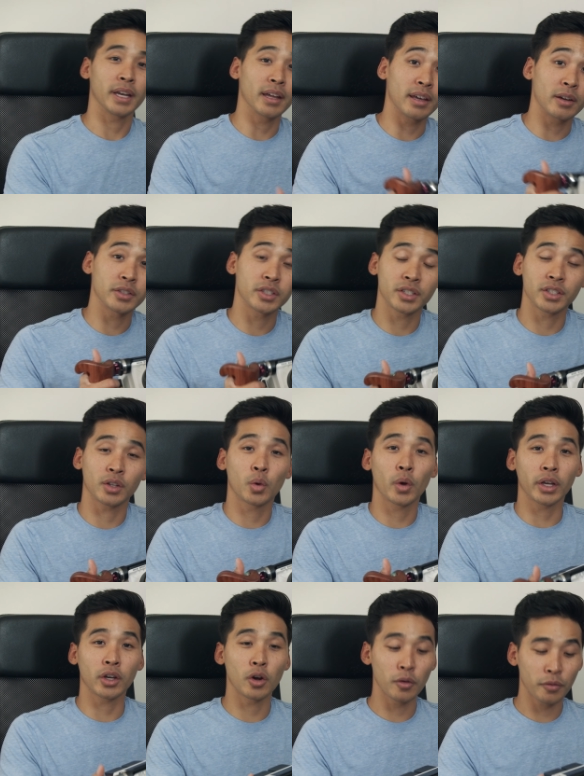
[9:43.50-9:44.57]
yeah, that was just a
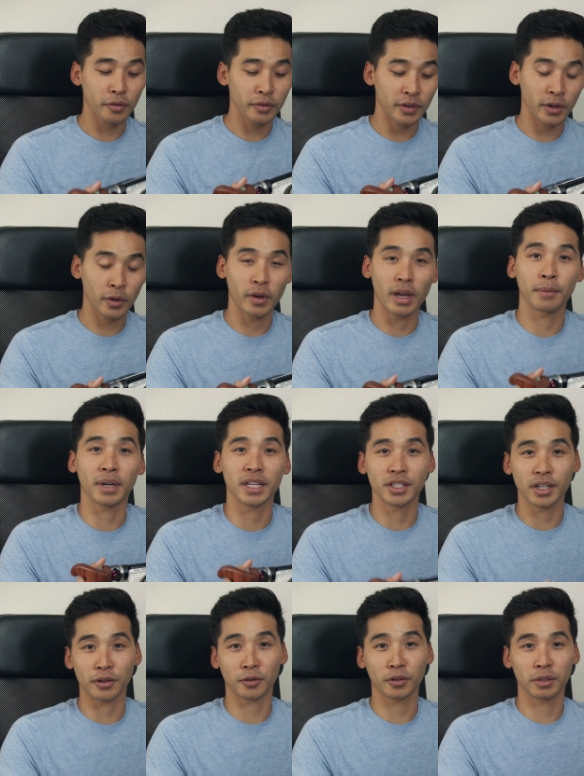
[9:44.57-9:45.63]
quick overview and my
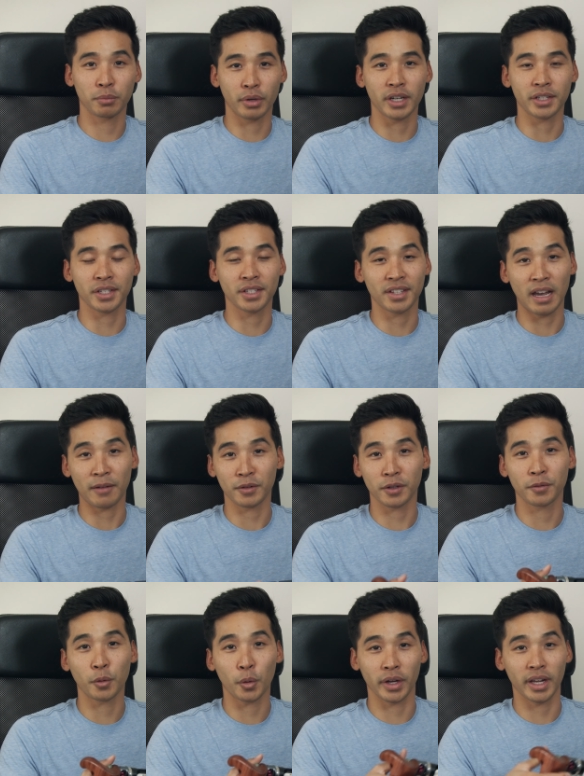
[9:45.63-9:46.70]
general impressions after
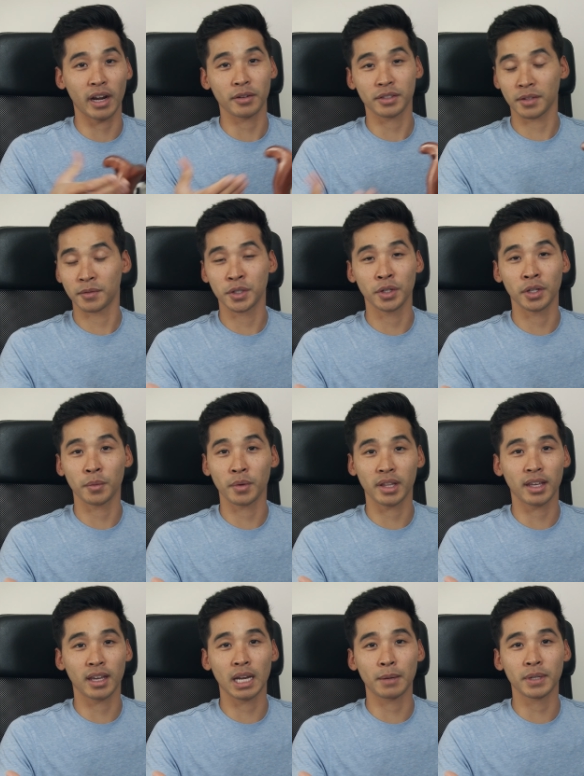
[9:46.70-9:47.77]
40 hours of shooting with the
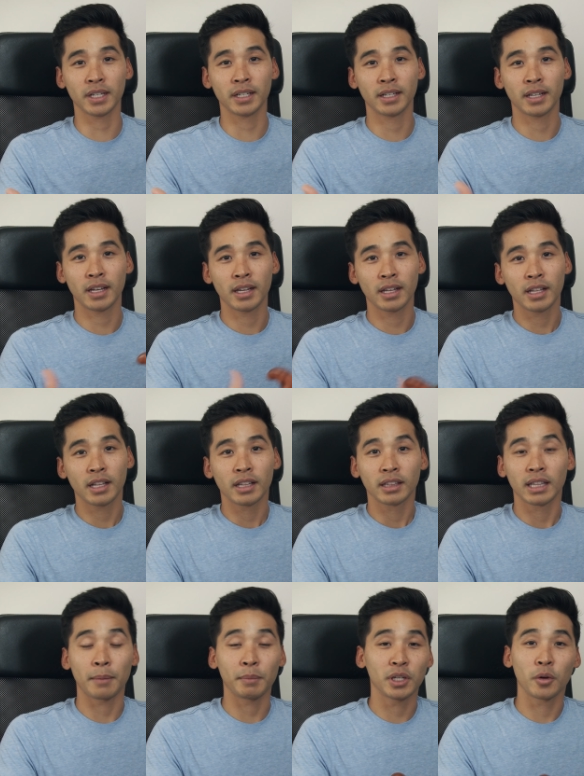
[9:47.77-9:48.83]
camera.
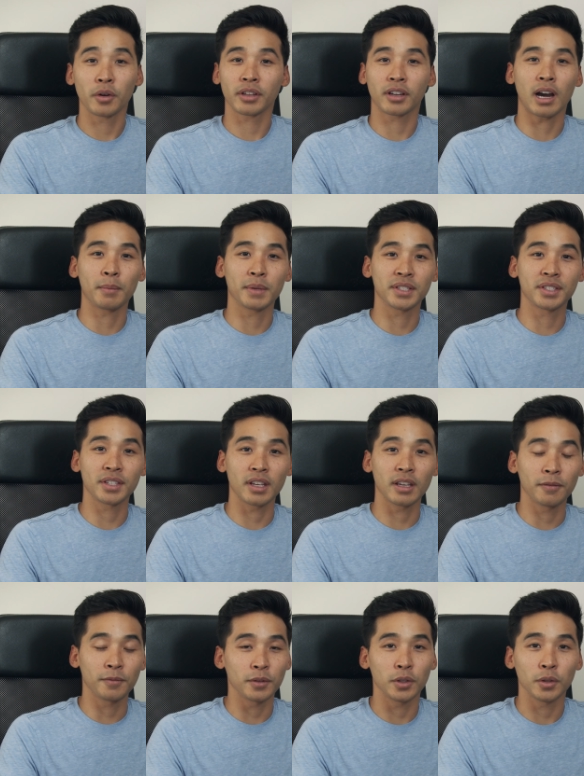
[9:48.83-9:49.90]
Let me know in the comments
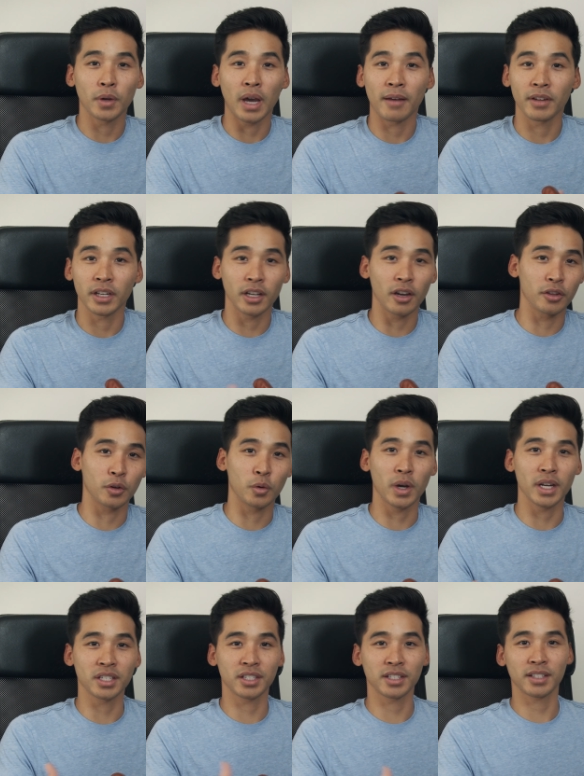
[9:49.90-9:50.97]
if you have any other
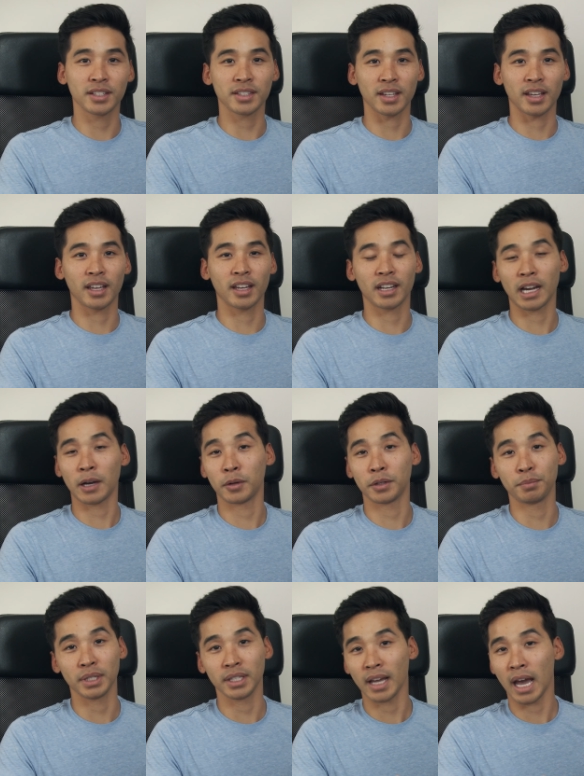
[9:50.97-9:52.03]
questions, and I
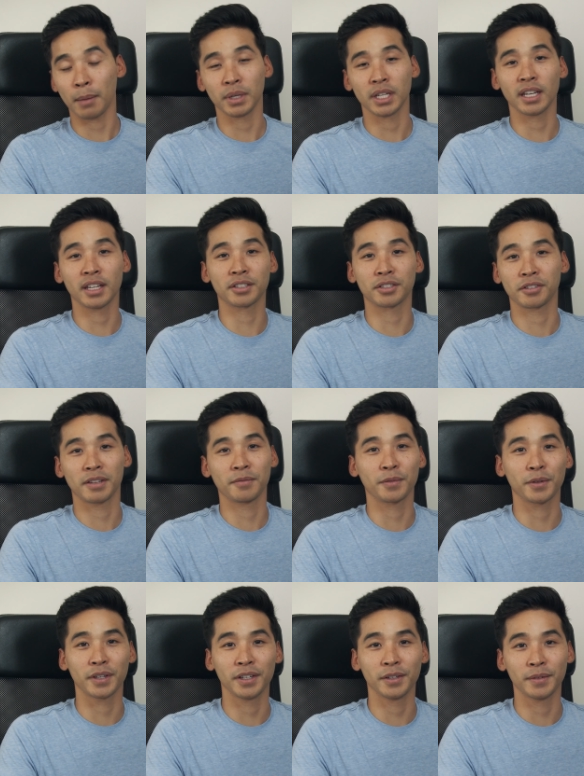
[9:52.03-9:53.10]
would be happy to answer them
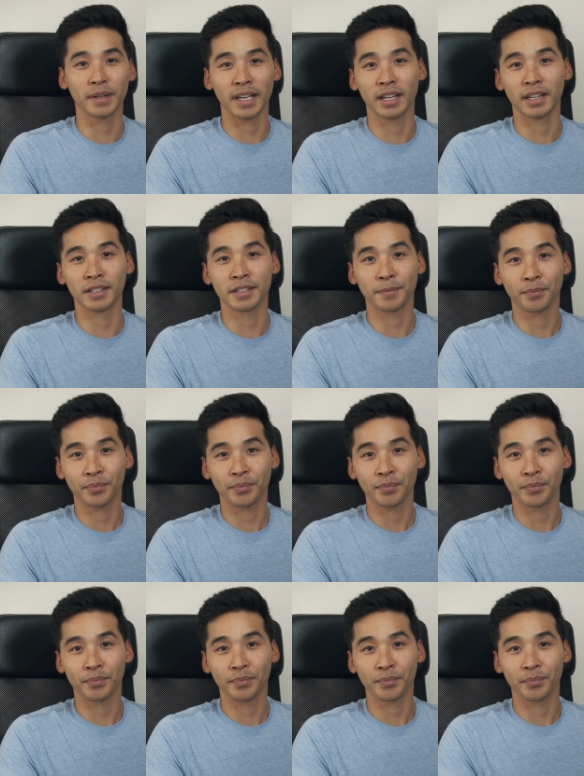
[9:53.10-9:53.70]
for you. And